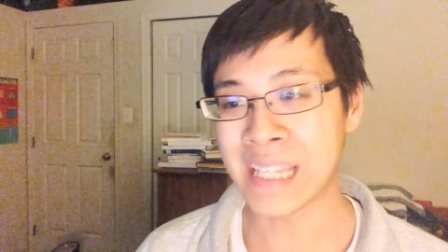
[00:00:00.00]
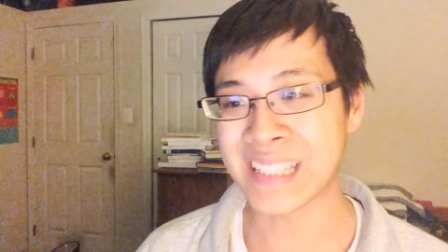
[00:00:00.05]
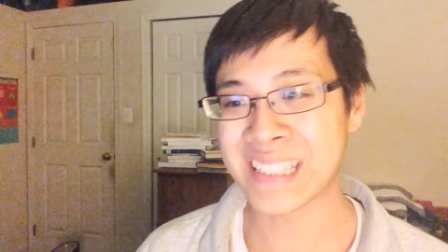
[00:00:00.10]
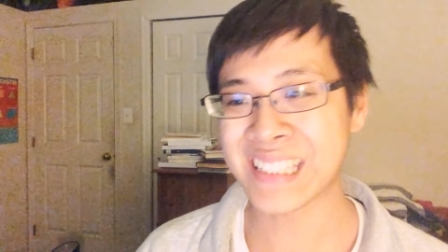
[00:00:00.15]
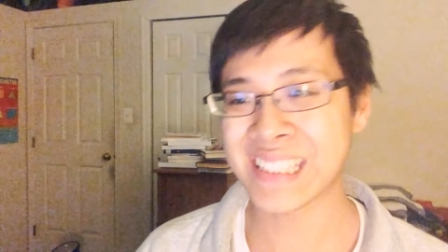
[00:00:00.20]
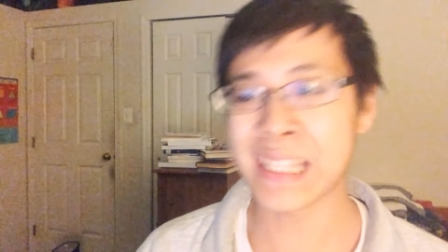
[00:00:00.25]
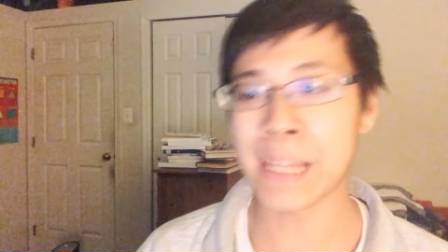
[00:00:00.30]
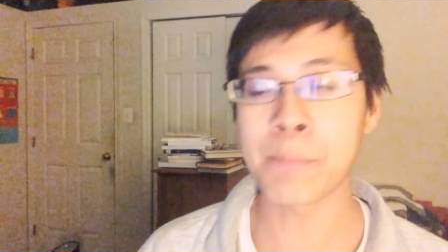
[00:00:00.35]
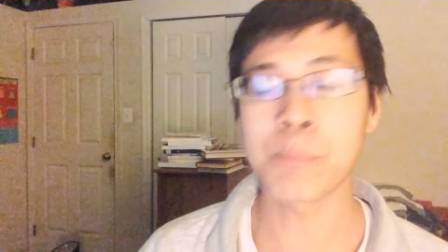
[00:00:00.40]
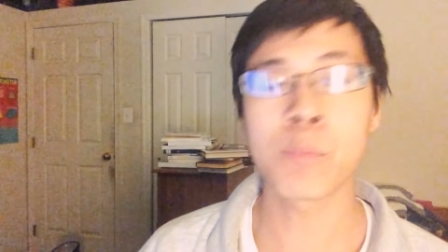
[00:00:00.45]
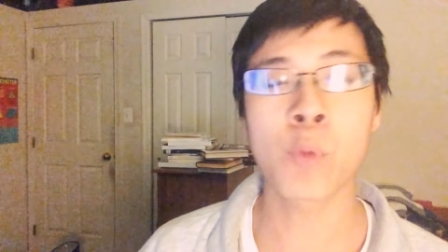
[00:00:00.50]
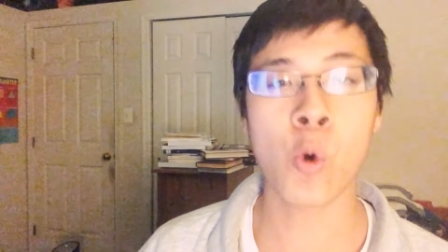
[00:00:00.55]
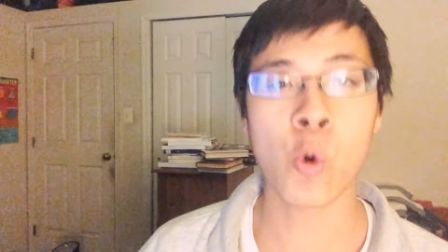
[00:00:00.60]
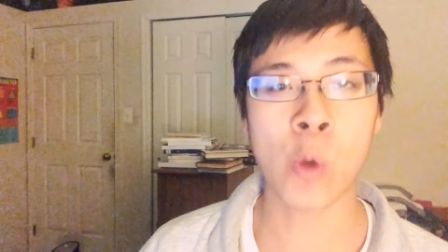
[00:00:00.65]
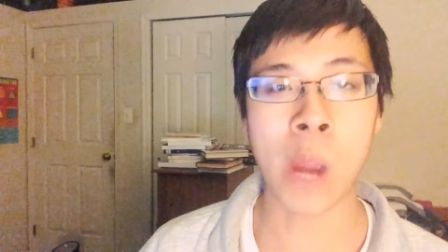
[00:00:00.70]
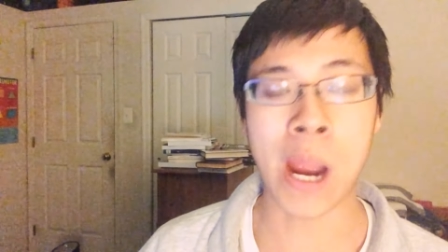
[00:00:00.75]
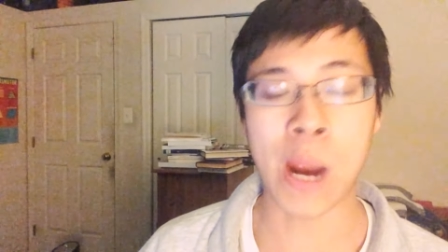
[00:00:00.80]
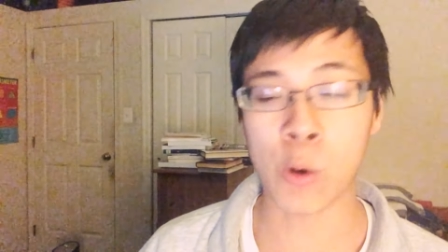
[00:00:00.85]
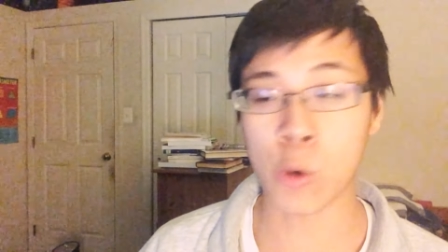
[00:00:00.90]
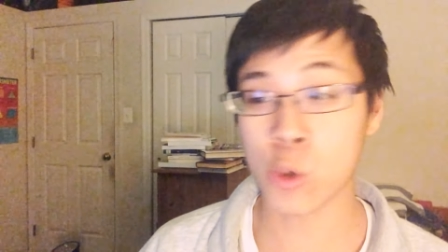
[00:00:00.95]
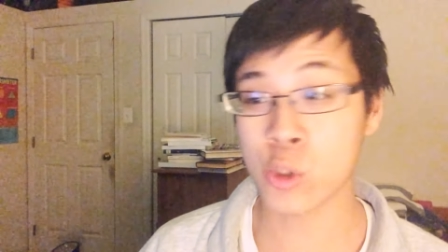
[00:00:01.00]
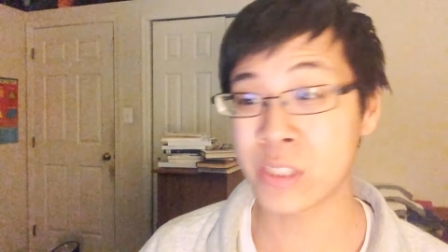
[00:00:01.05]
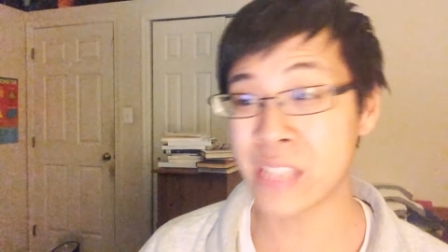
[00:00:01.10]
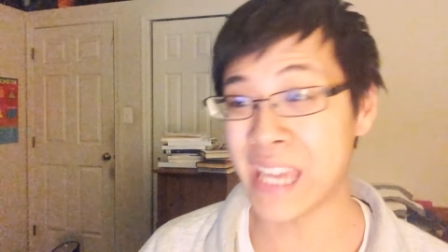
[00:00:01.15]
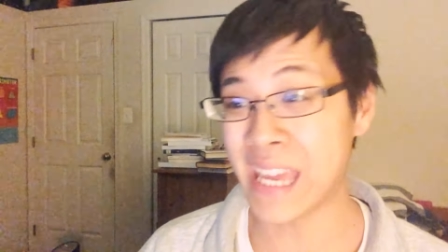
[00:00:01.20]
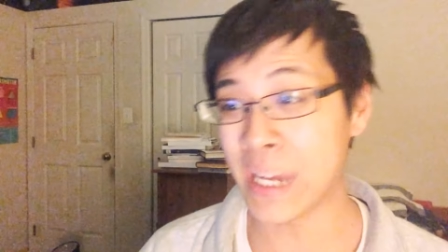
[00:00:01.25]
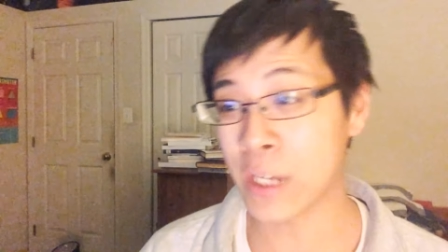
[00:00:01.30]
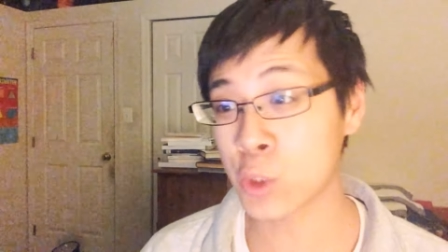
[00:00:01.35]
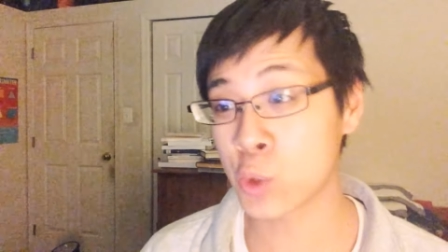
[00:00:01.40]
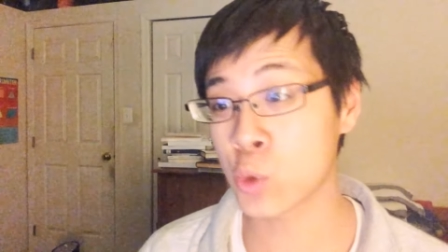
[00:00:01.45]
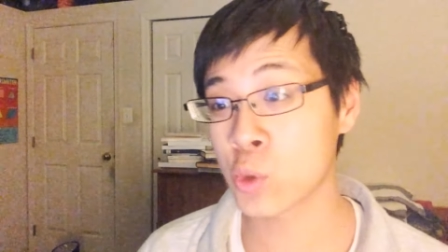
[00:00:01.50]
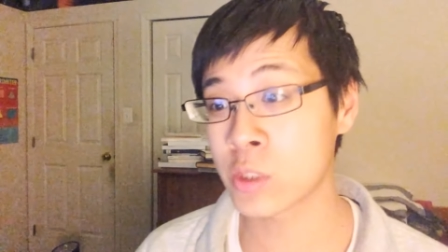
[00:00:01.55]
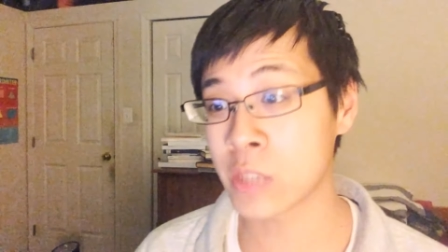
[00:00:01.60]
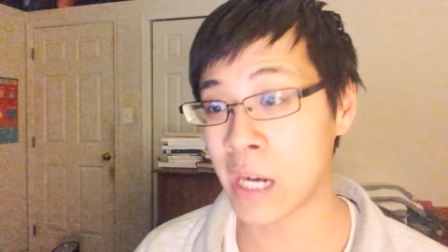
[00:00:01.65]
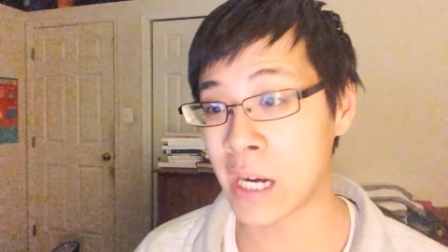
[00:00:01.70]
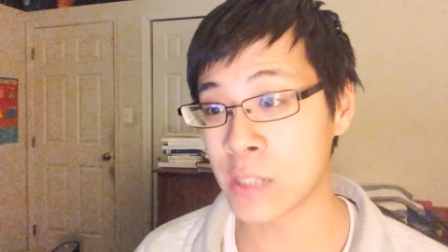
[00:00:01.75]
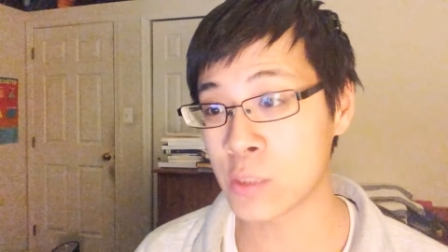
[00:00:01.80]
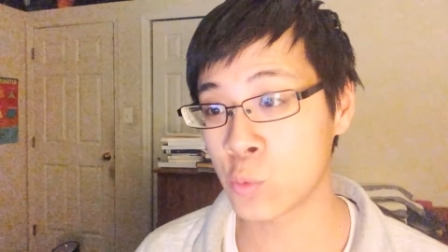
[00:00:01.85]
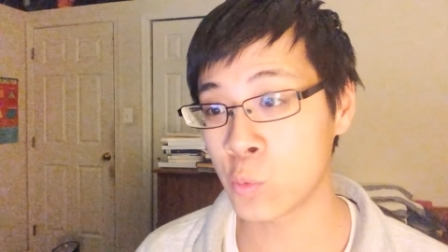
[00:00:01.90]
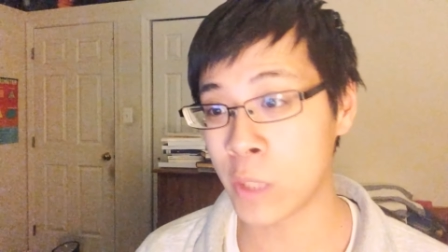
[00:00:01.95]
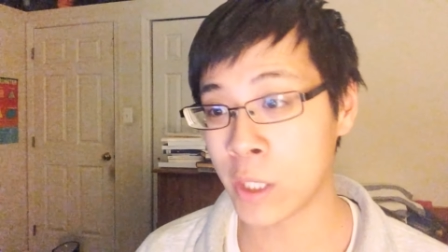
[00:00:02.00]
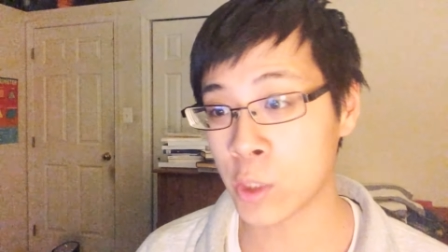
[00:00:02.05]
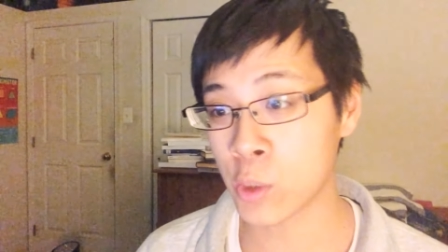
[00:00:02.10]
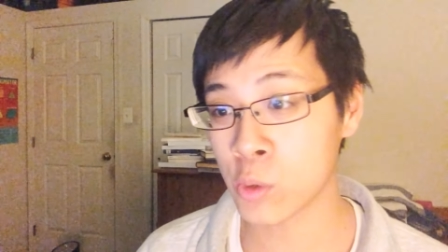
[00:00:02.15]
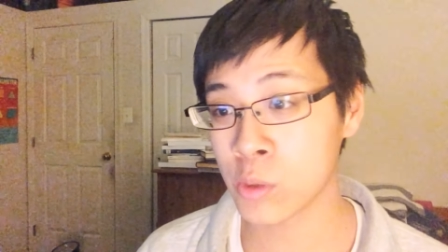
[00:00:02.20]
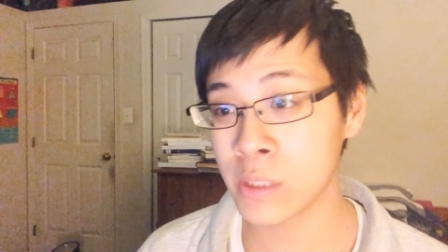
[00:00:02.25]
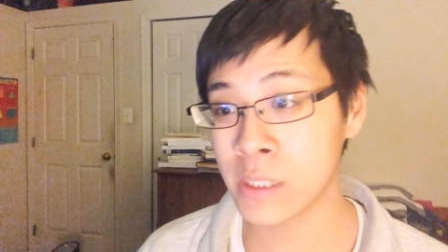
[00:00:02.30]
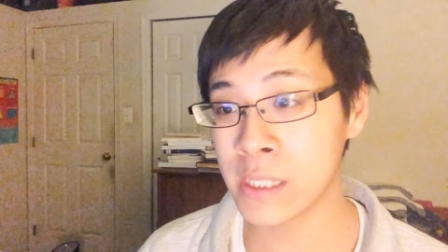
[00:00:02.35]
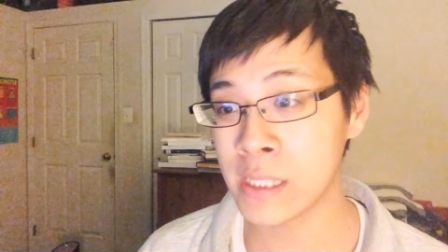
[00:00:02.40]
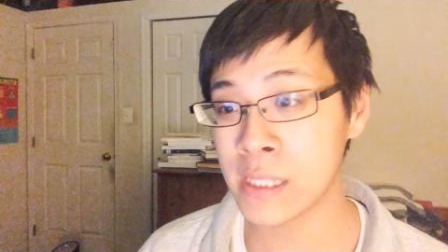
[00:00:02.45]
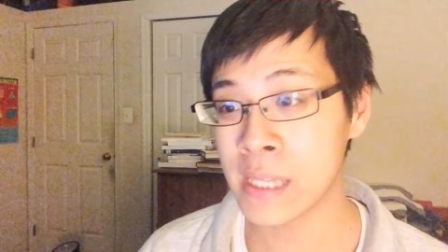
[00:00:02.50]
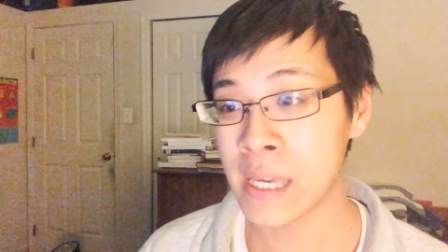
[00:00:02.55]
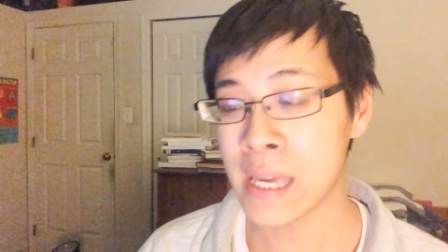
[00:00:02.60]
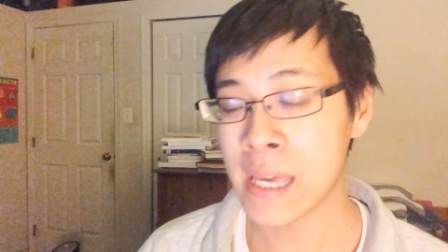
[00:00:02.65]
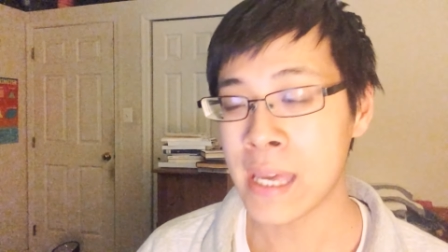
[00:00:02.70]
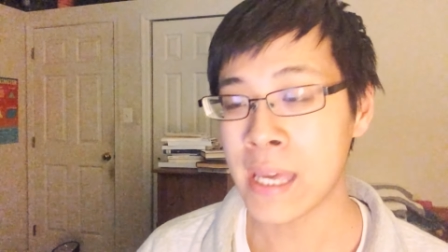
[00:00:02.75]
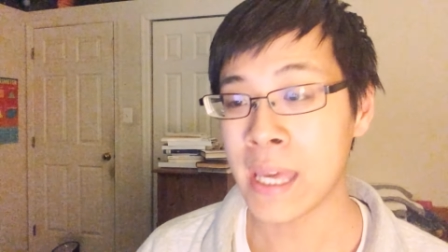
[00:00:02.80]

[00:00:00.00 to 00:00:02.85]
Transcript: had slept more hours, exercised regularly,